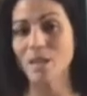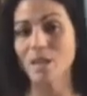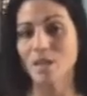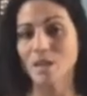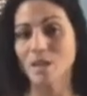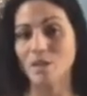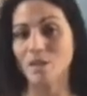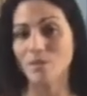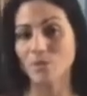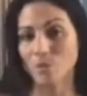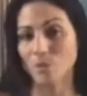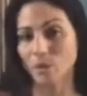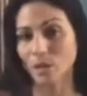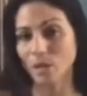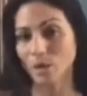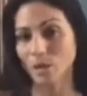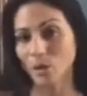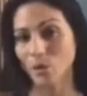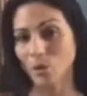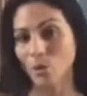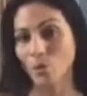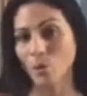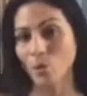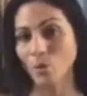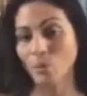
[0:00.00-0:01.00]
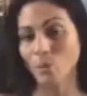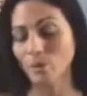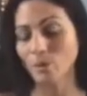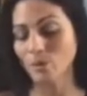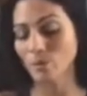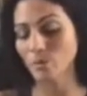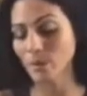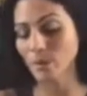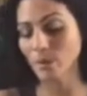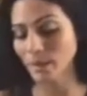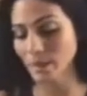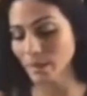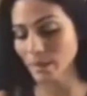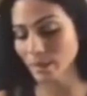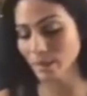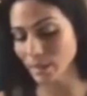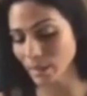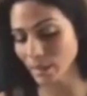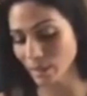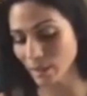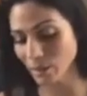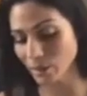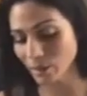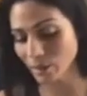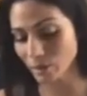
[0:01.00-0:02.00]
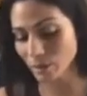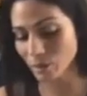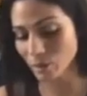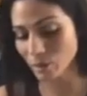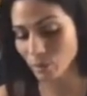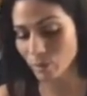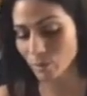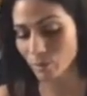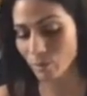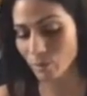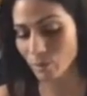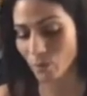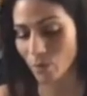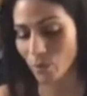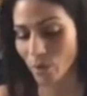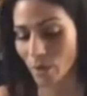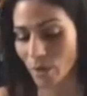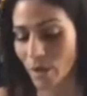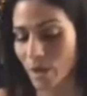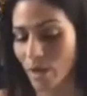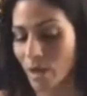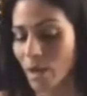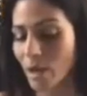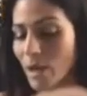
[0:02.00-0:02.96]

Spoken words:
if you want to open the right knee out a little bit more.